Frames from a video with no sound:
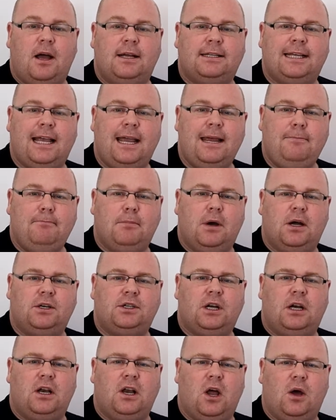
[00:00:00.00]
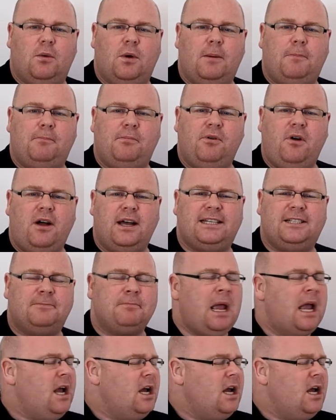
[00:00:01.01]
at a much lower price.